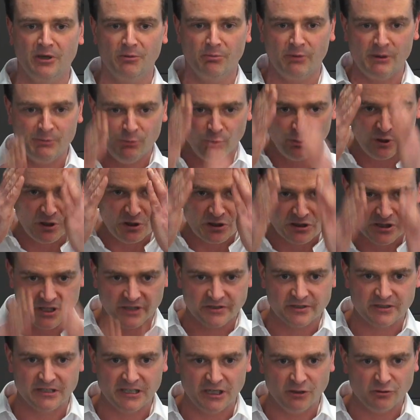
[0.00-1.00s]
and people can
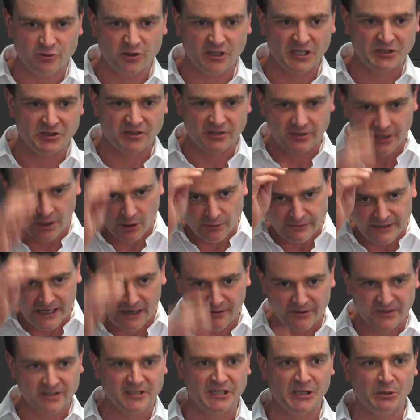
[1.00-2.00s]
just literally just go
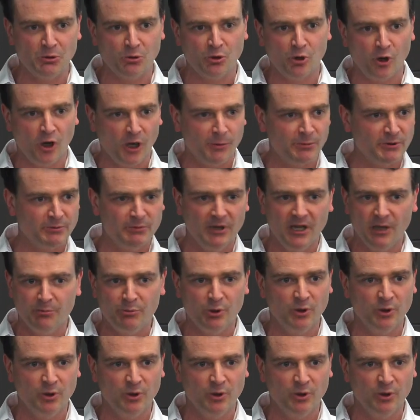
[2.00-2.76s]
down a single column and